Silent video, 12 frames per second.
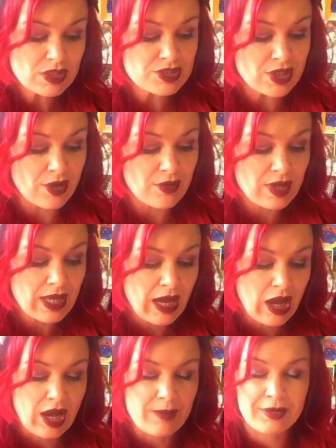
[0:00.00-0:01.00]
So
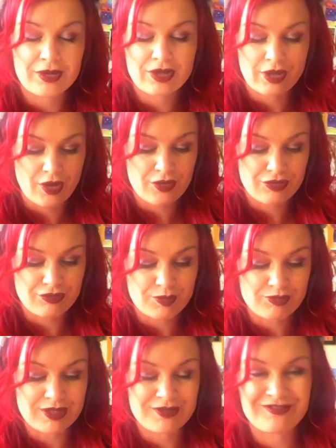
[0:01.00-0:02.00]
I'm going to go through
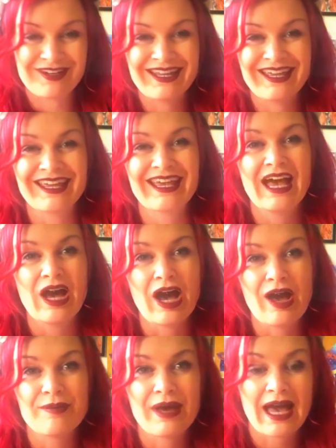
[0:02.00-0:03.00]
briefly
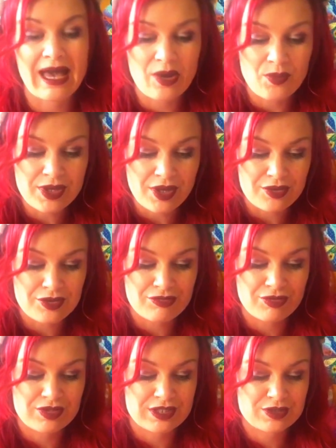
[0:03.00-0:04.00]
um, how we go
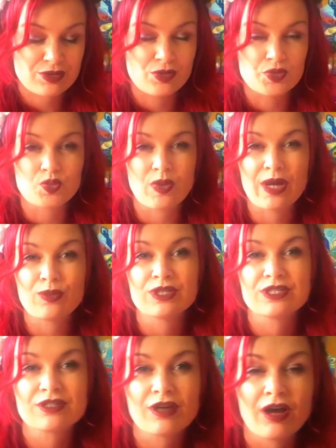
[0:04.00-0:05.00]
through this course, where we
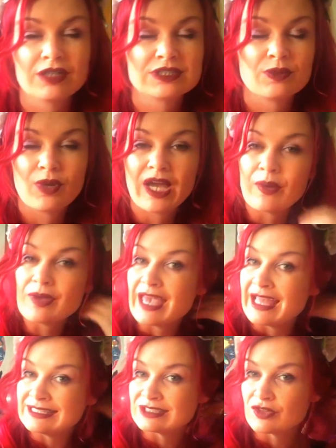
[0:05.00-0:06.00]
start and where we
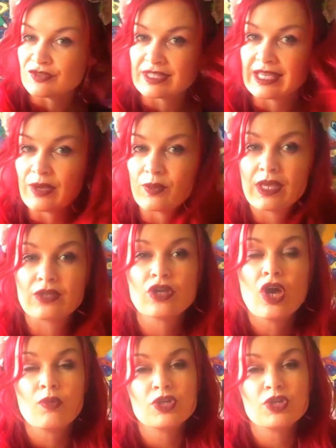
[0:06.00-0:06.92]
end over the eight weeks.